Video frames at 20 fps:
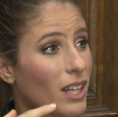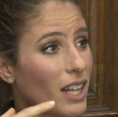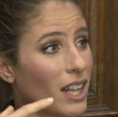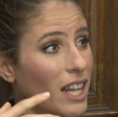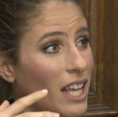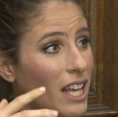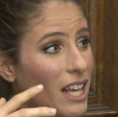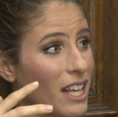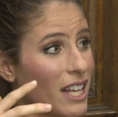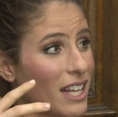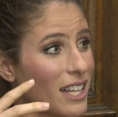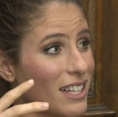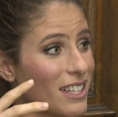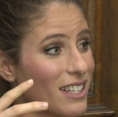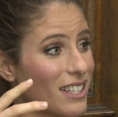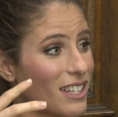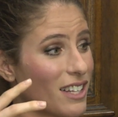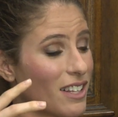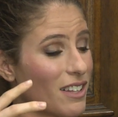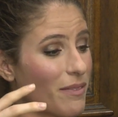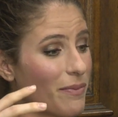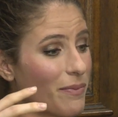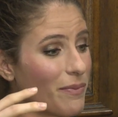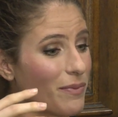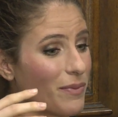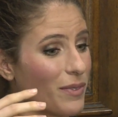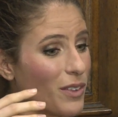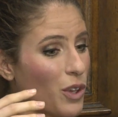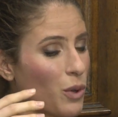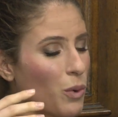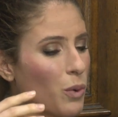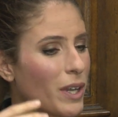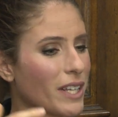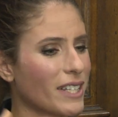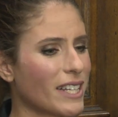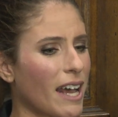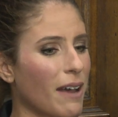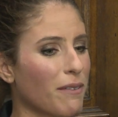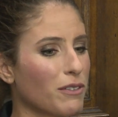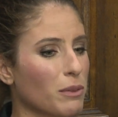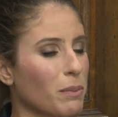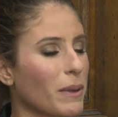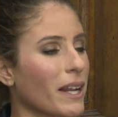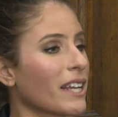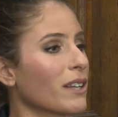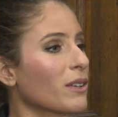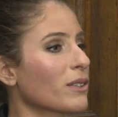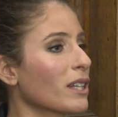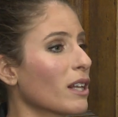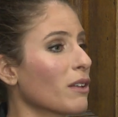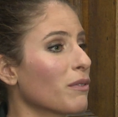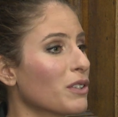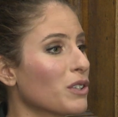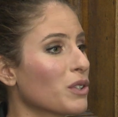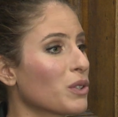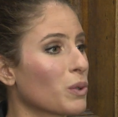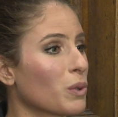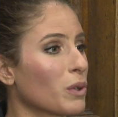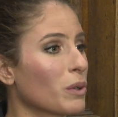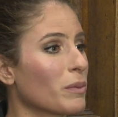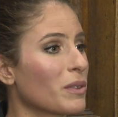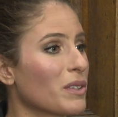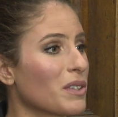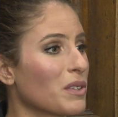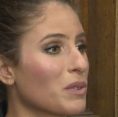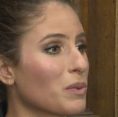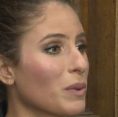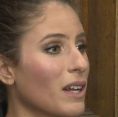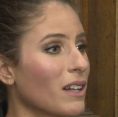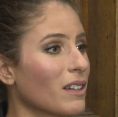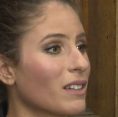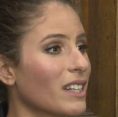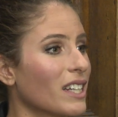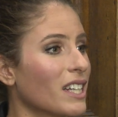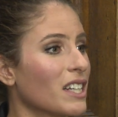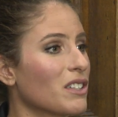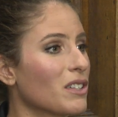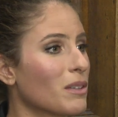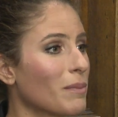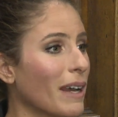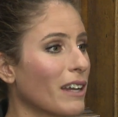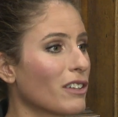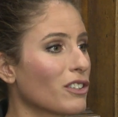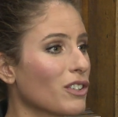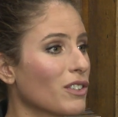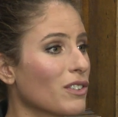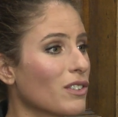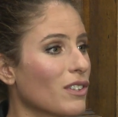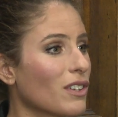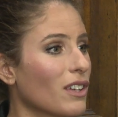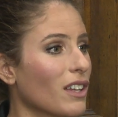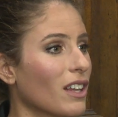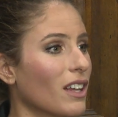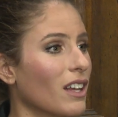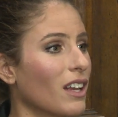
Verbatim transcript: there's, you always have to play yourself into tournaments as well and into matches.